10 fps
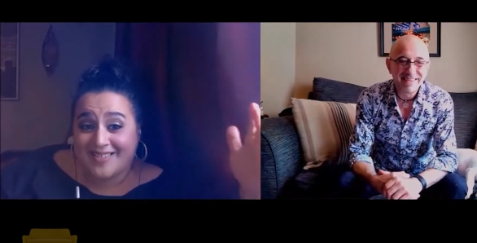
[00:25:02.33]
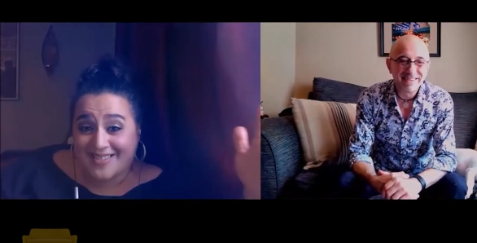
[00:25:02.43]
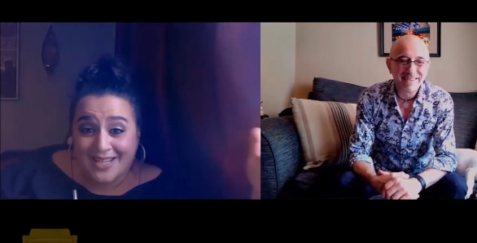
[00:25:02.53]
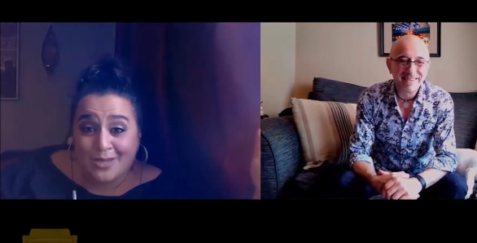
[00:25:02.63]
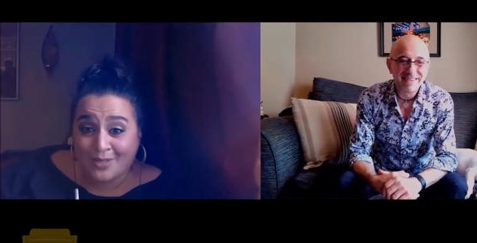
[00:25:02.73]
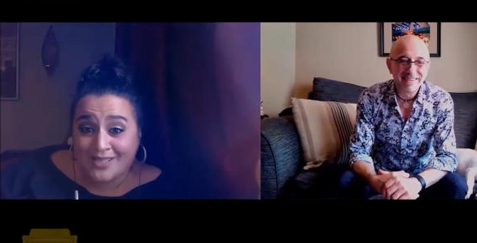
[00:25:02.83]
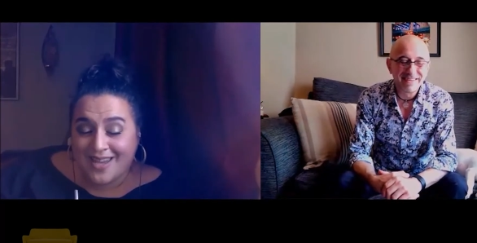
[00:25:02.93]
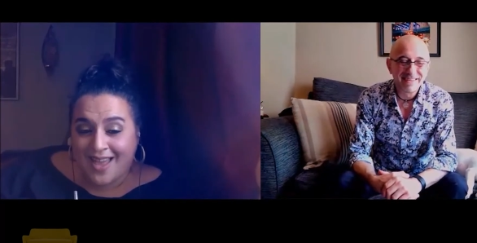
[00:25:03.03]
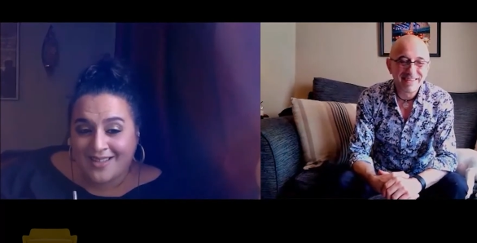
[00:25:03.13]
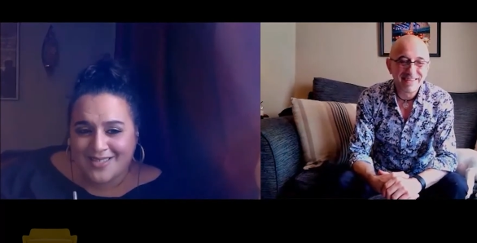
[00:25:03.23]
Speaker 1: seem
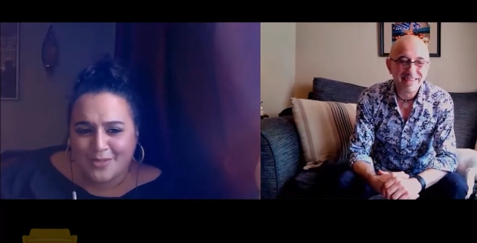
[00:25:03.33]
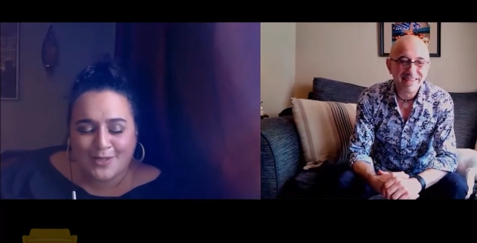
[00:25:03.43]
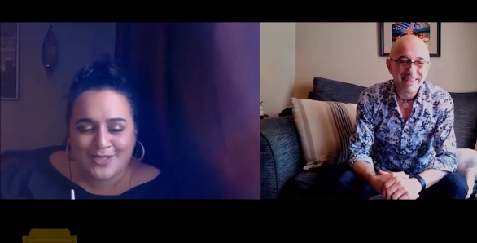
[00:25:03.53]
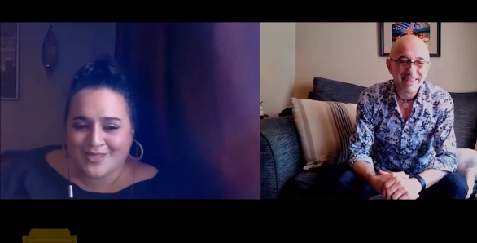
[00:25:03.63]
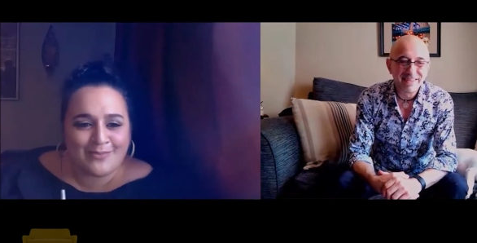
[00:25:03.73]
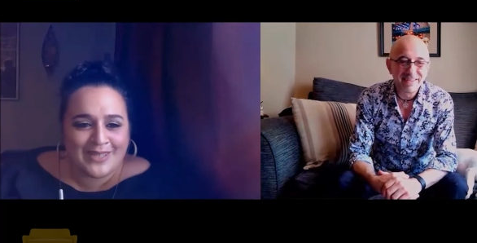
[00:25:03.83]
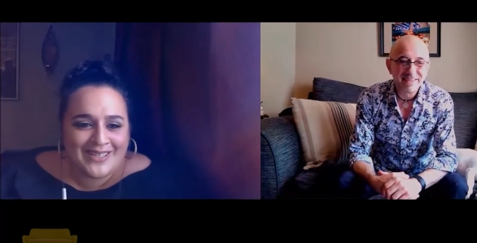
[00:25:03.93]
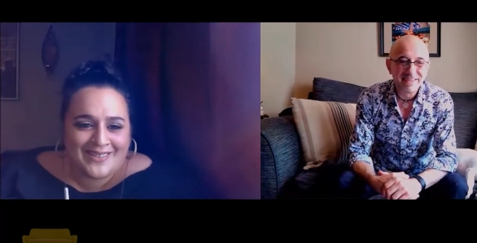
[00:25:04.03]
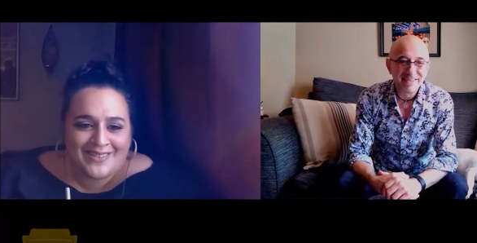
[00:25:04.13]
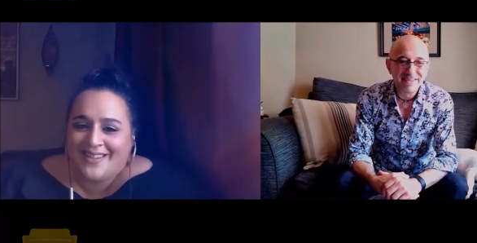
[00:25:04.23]
intense, but to
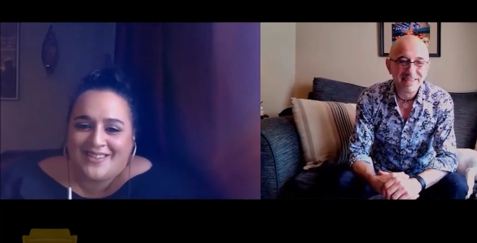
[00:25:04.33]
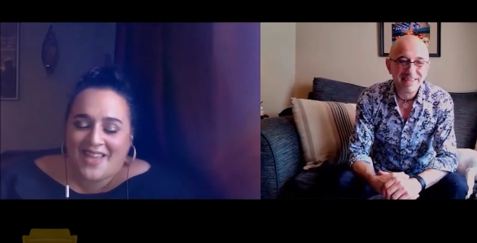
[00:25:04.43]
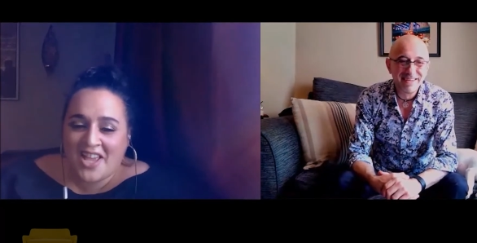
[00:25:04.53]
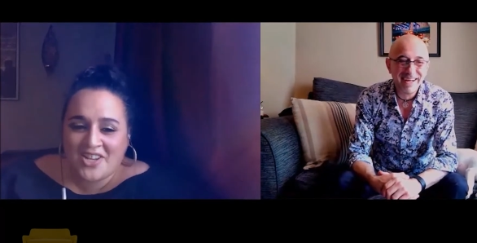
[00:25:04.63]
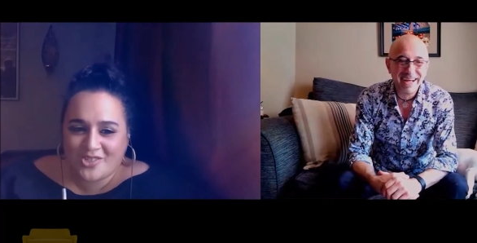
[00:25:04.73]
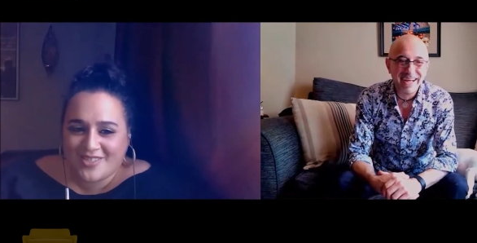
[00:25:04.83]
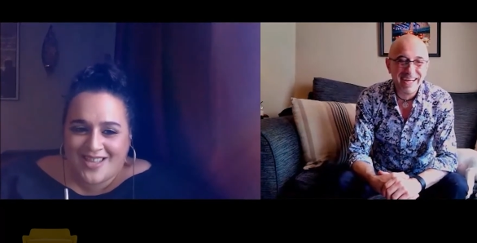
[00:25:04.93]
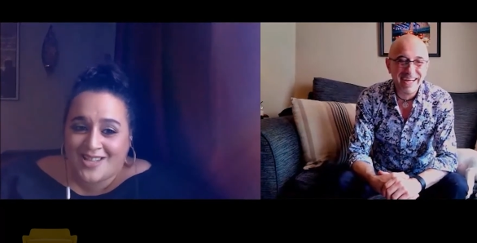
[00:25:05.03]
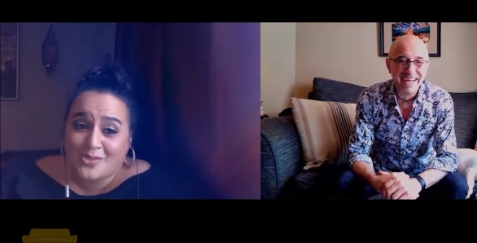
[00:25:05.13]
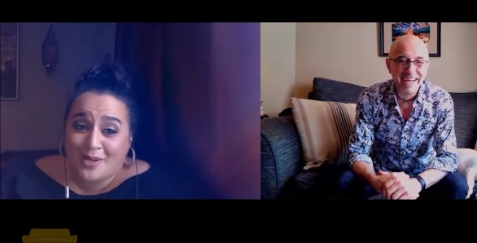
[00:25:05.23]
me, I just
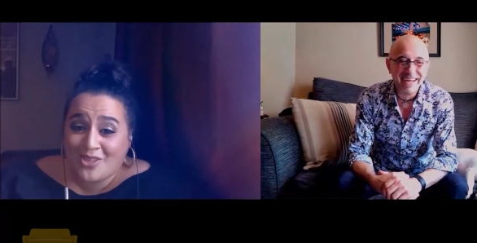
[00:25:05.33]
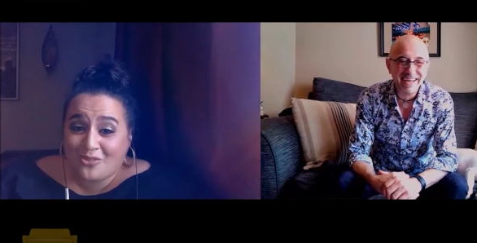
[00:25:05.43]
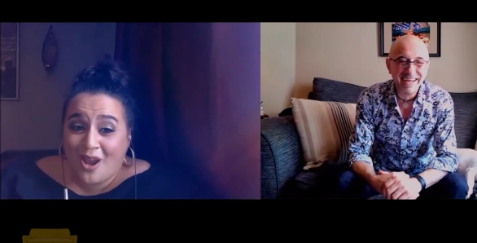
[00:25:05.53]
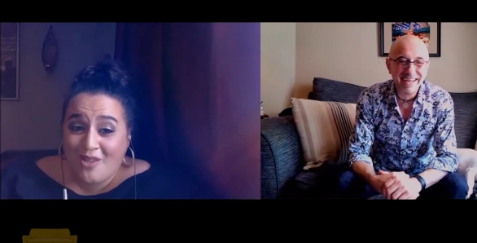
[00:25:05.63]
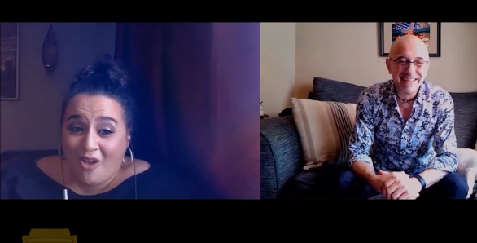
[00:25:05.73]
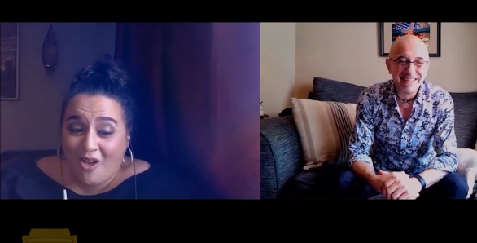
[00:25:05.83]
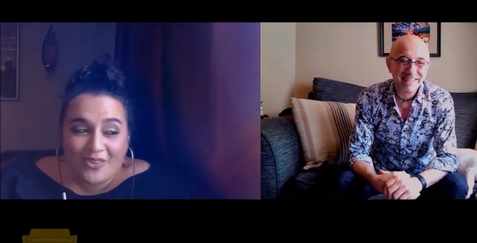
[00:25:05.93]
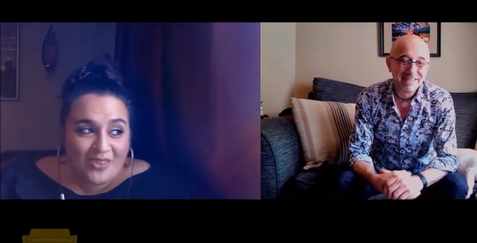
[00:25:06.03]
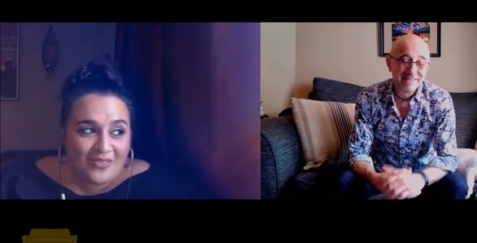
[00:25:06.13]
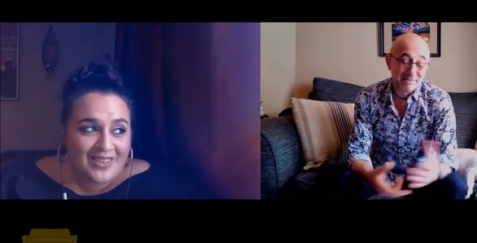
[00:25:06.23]
that's what I thrive off
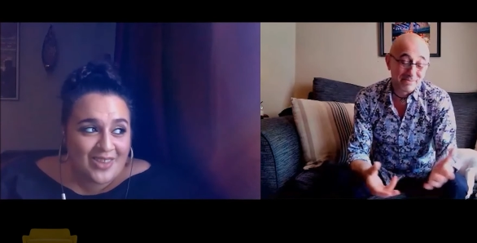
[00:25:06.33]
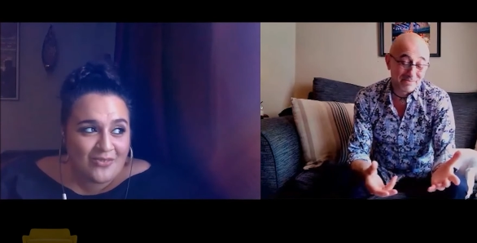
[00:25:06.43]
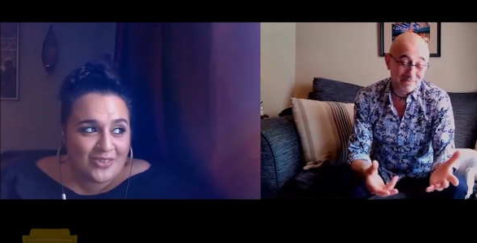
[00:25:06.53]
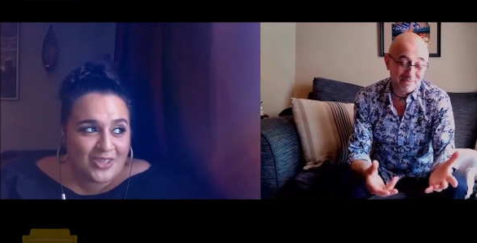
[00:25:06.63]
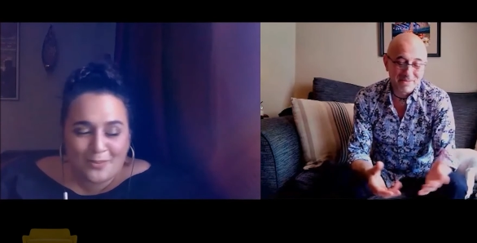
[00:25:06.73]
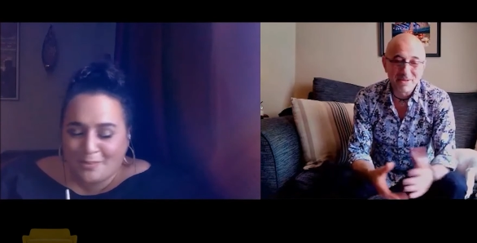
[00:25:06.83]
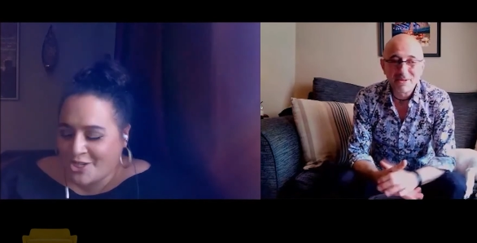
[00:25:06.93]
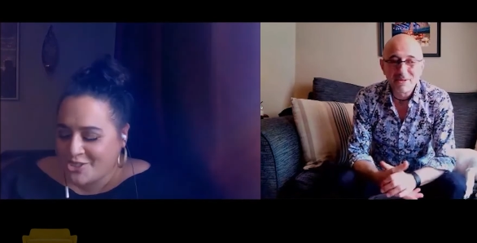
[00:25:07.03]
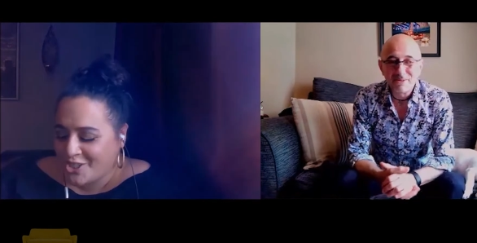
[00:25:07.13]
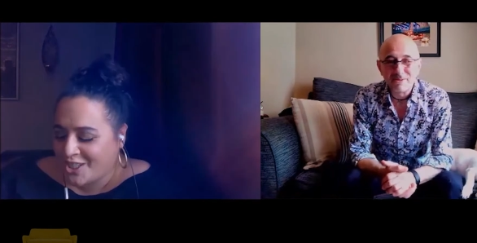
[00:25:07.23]
of. I love a little
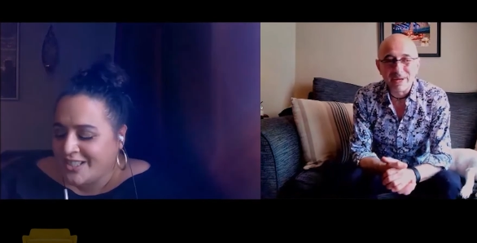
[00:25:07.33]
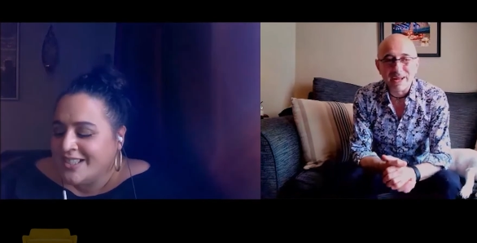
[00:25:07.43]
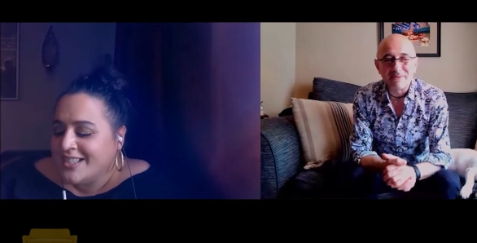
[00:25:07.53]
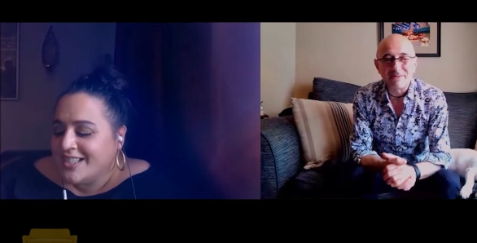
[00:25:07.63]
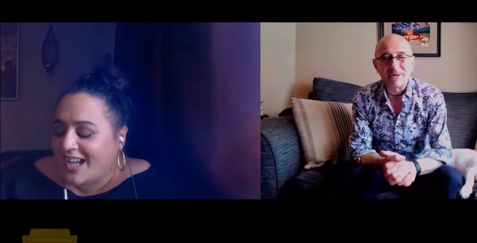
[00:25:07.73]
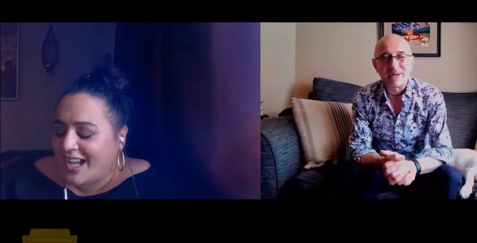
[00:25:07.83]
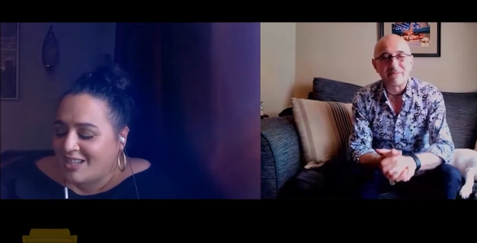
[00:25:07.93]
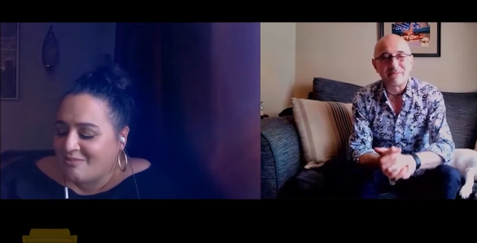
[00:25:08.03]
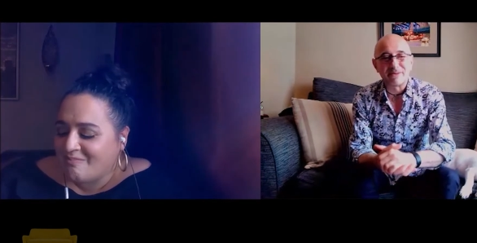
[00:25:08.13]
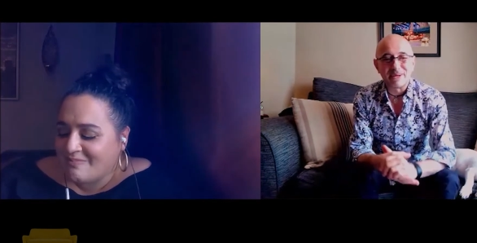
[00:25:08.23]
pressure. Whatever,
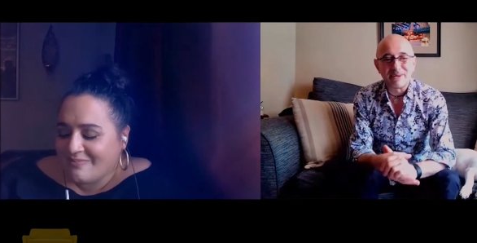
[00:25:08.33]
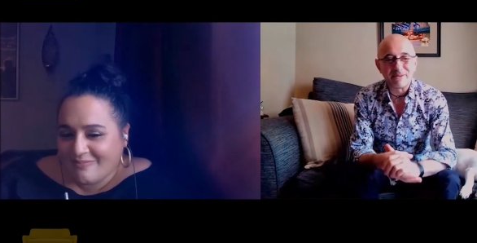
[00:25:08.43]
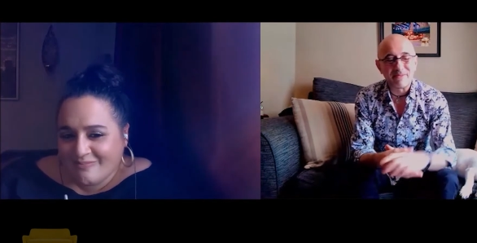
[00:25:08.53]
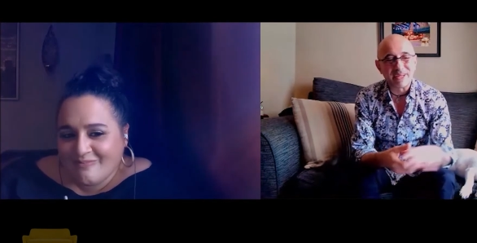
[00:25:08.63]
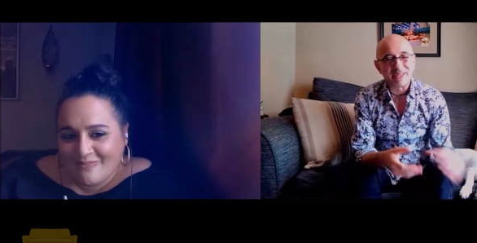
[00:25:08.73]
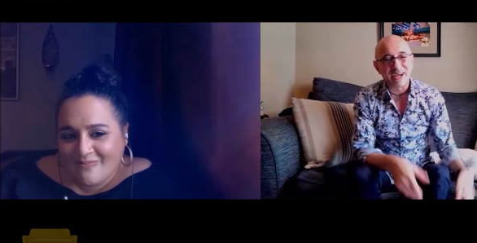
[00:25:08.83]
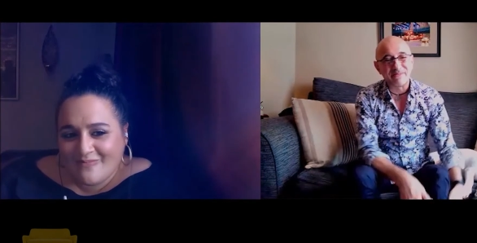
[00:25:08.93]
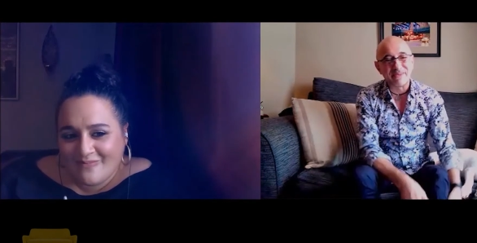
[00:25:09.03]
um,
Speaker 2: whatever makes you happy.